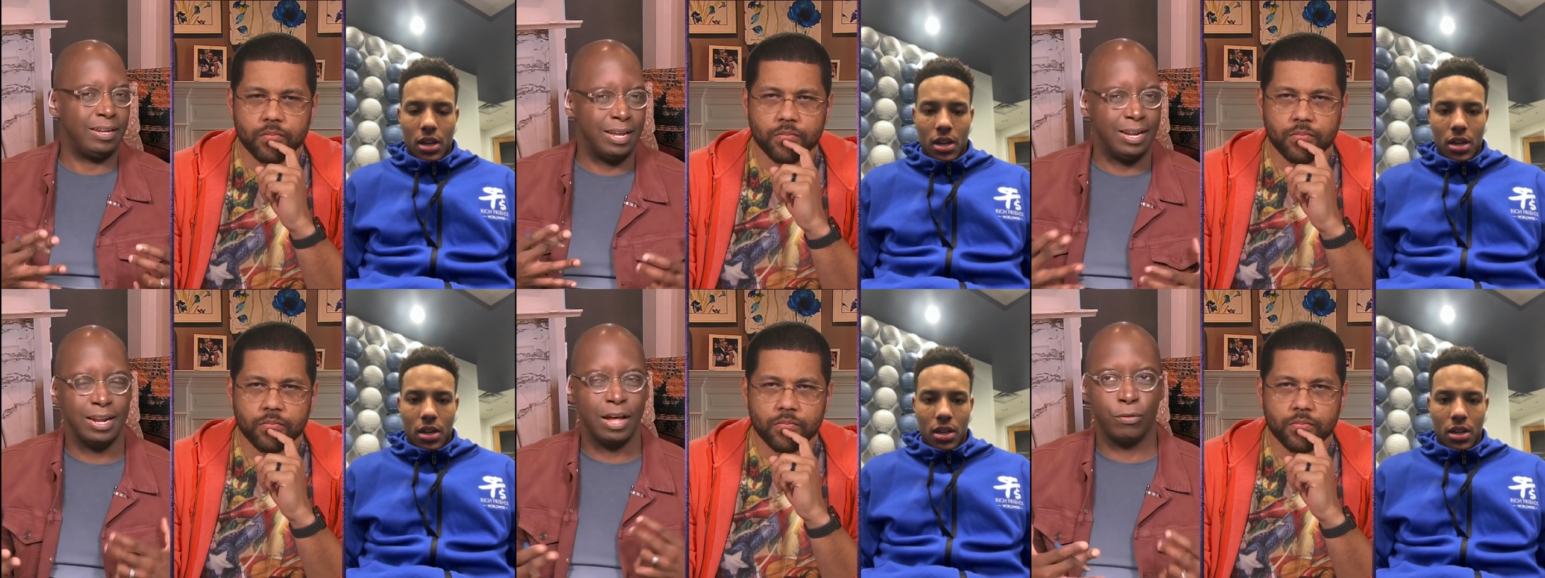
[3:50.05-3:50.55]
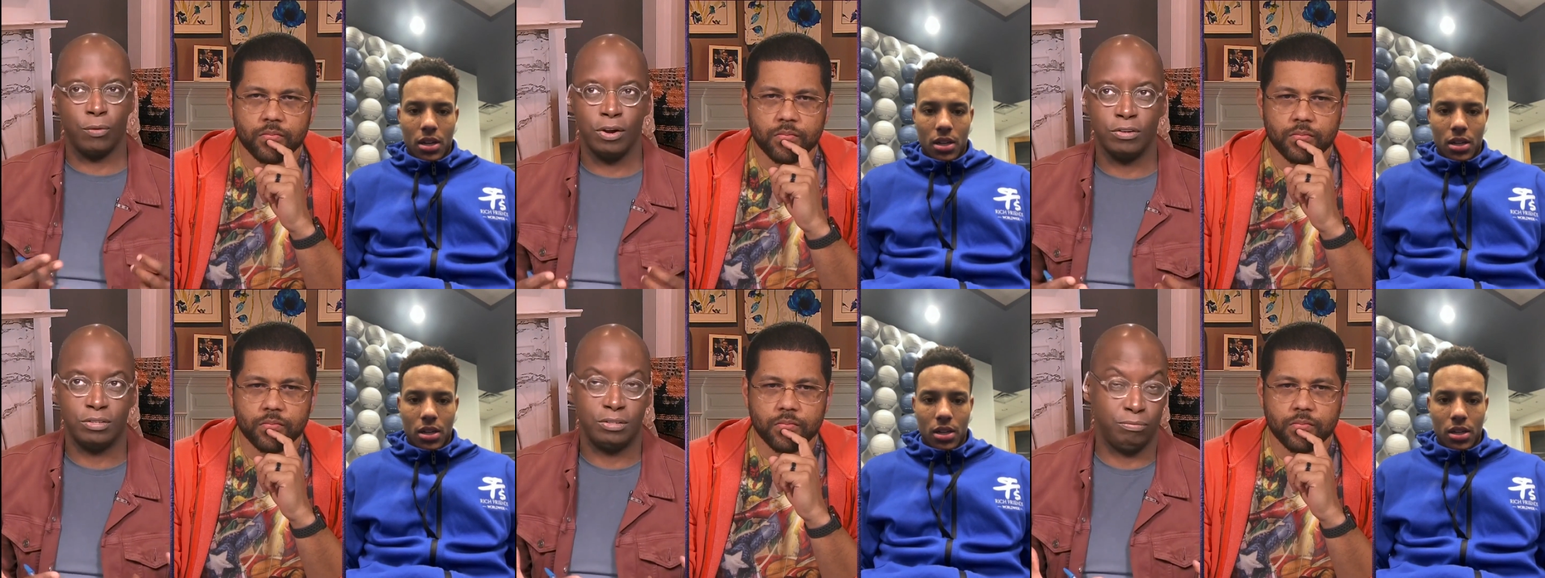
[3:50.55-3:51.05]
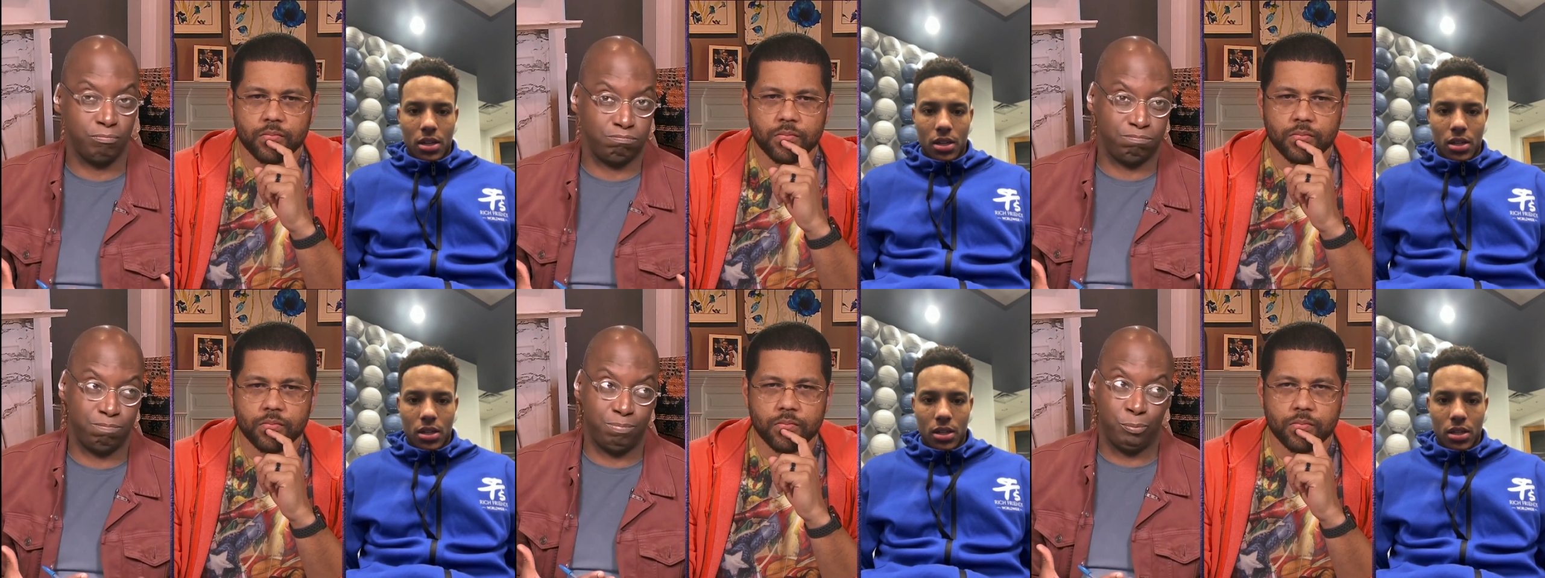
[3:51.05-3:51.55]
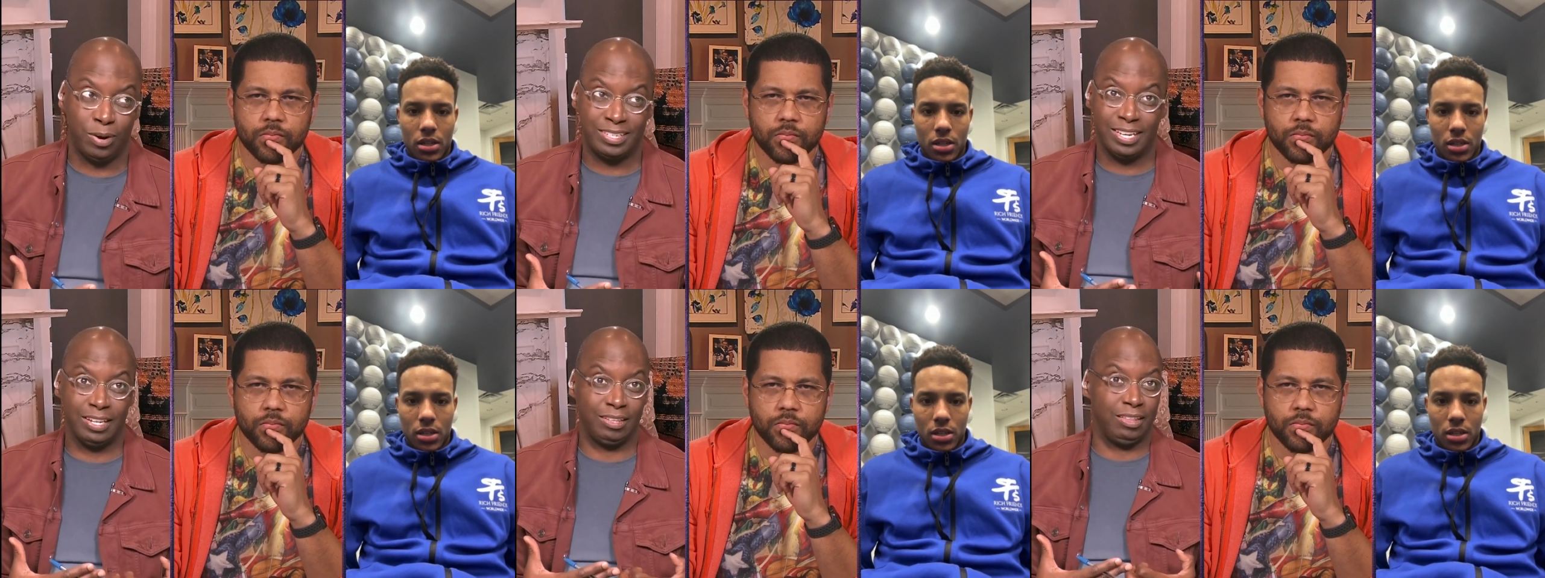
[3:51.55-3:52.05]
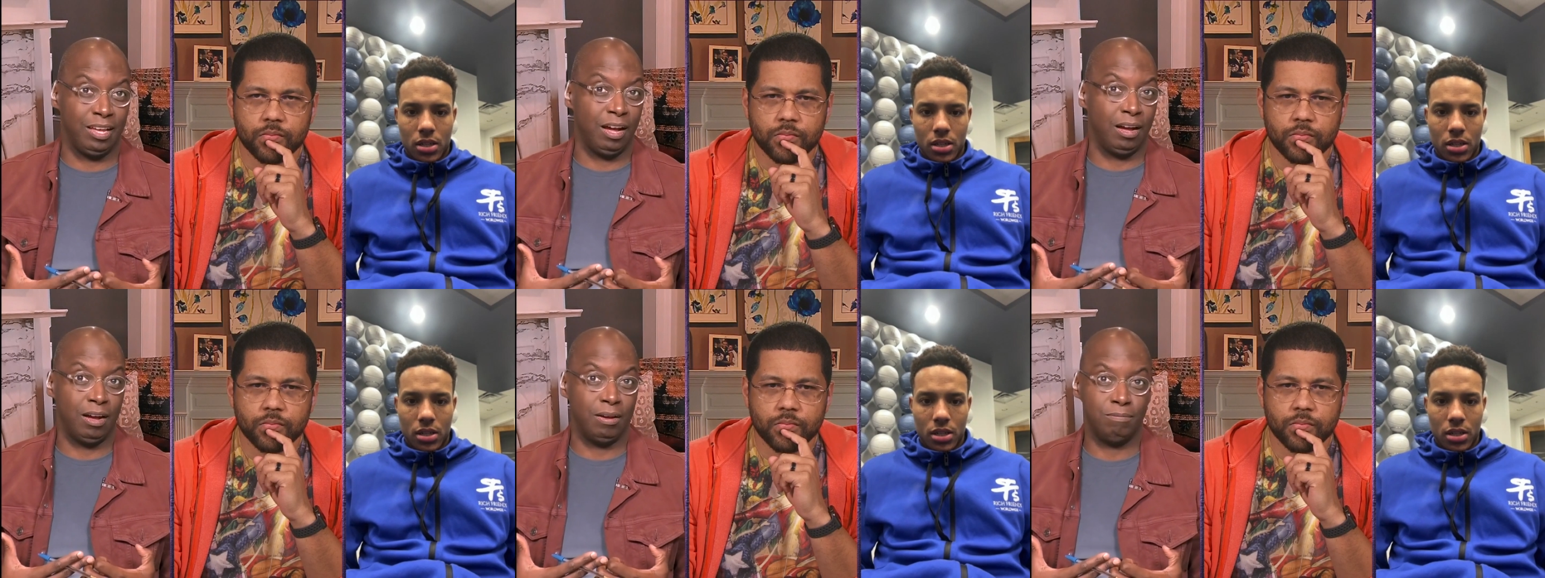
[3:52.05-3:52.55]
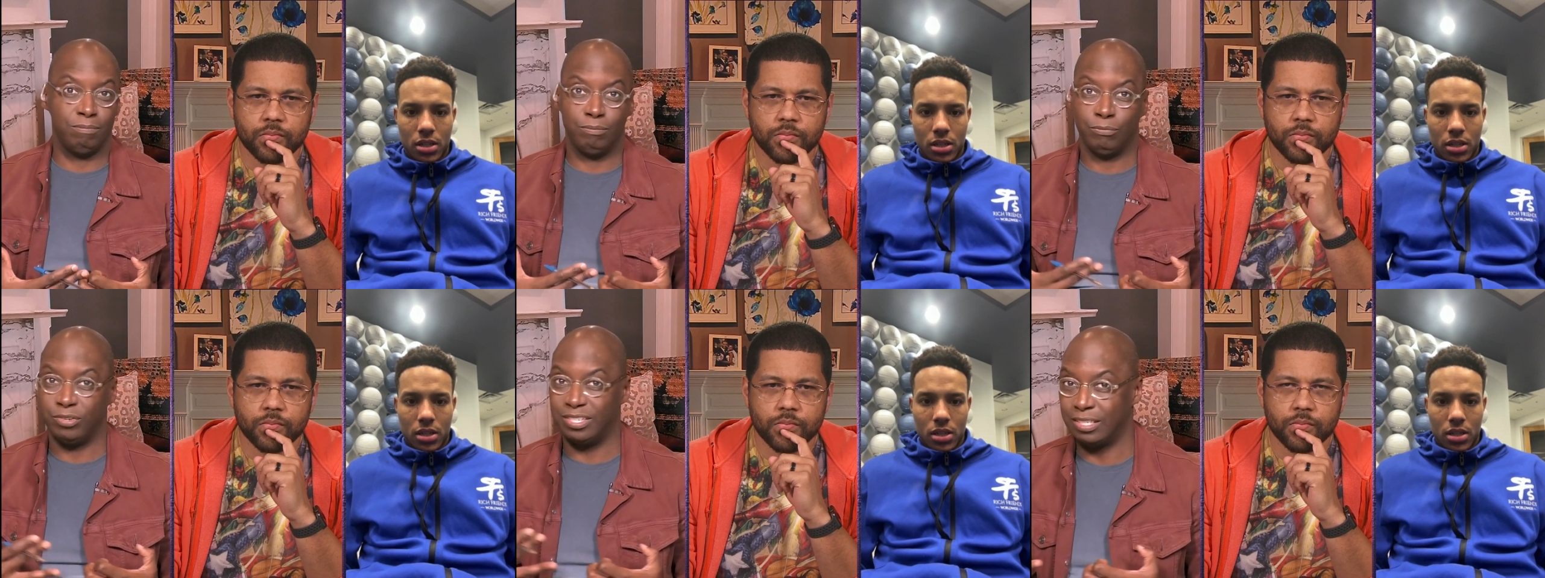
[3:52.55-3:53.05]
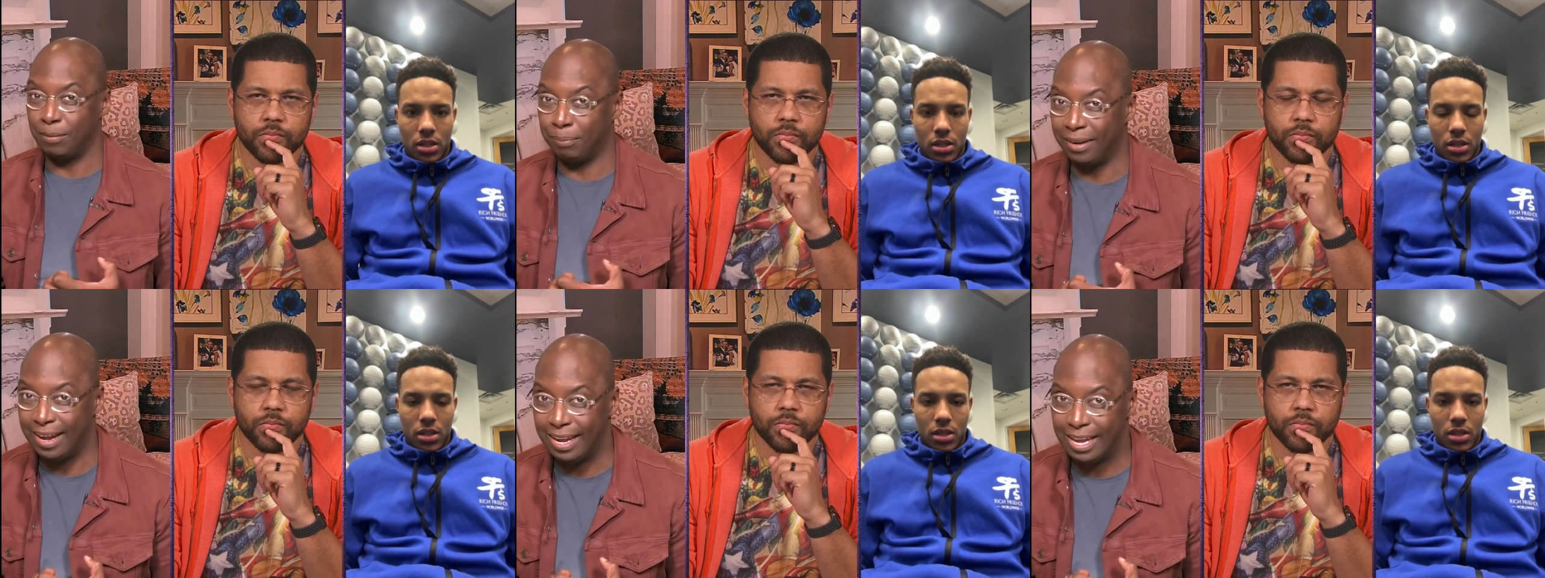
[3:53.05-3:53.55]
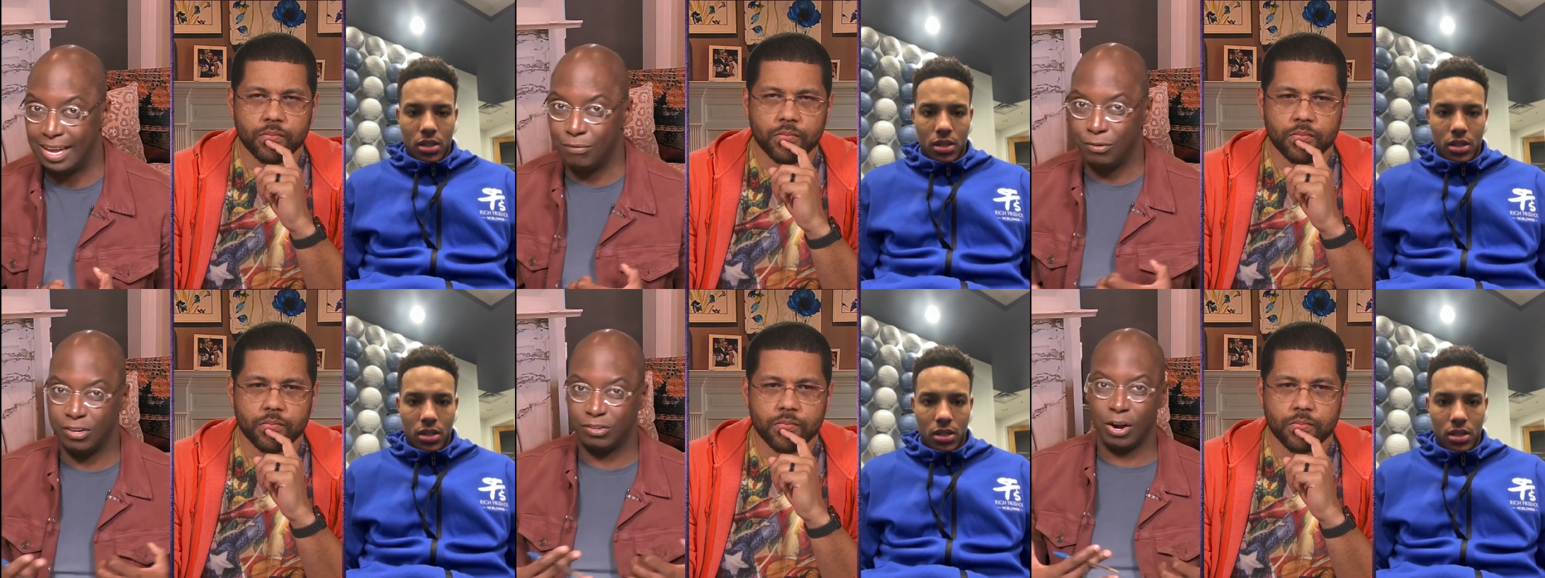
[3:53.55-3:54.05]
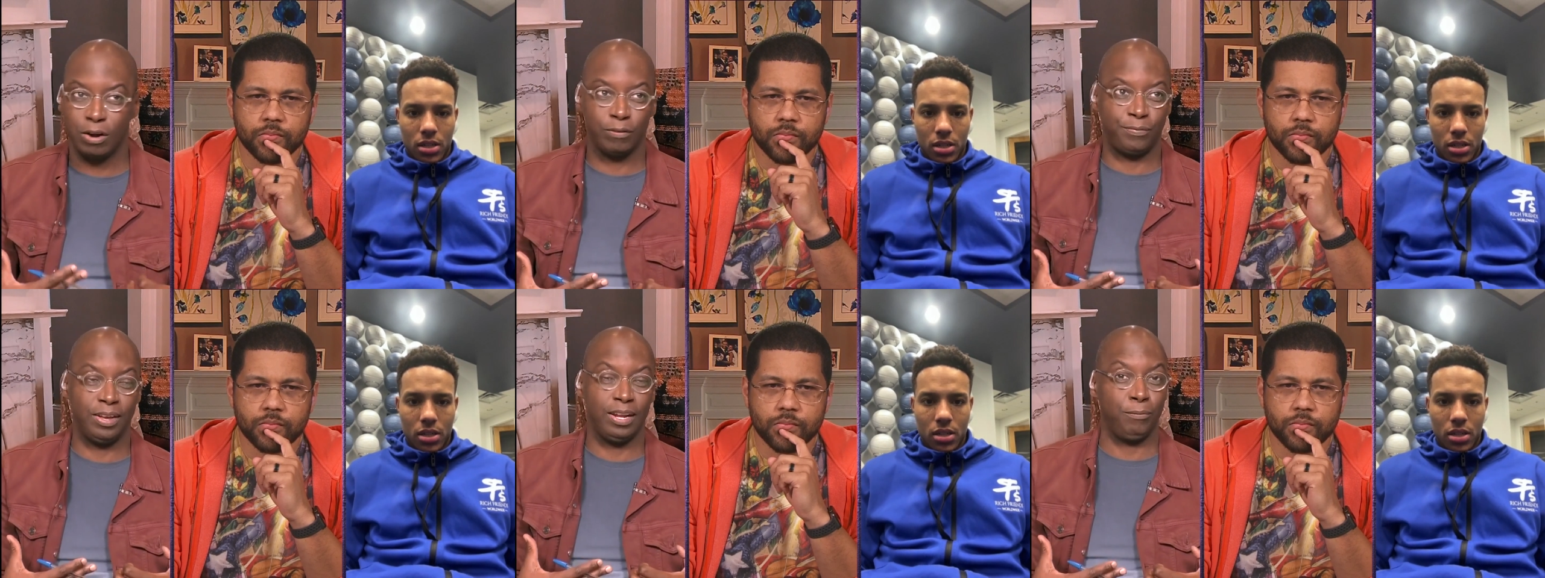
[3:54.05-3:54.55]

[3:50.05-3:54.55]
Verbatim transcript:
Speaker 1: In, in other words, was it the was it the play in when you started to feel it?